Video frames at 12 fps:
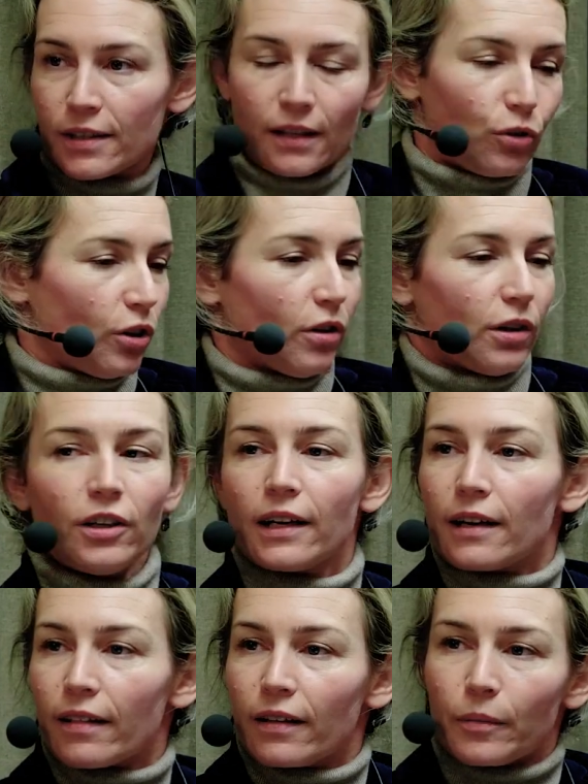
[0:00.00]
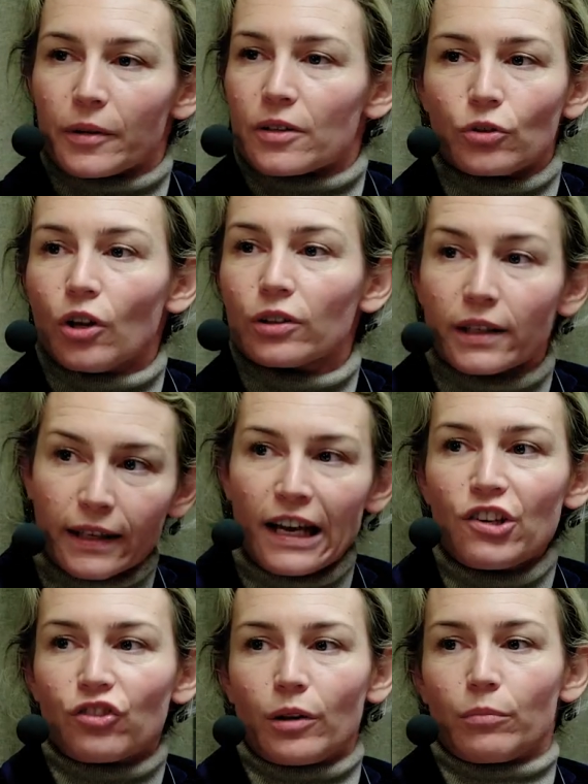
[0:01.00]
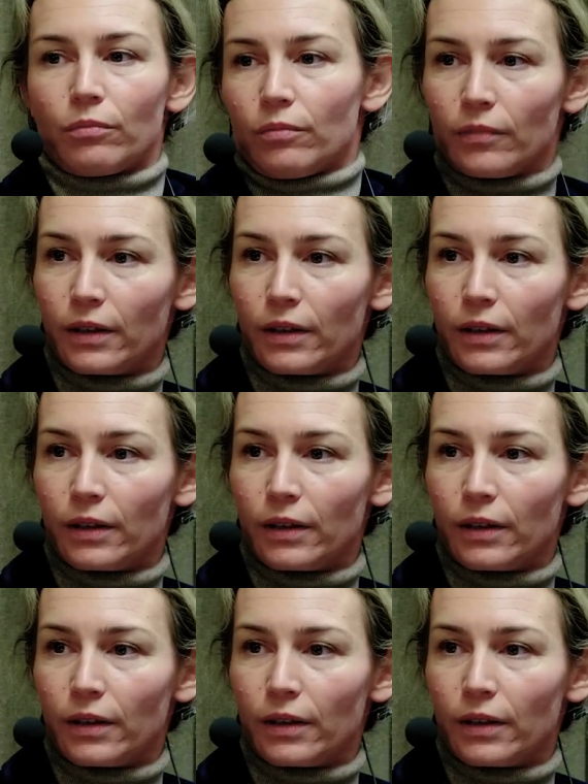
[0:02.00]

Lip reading: then you learn anything because you don't engage them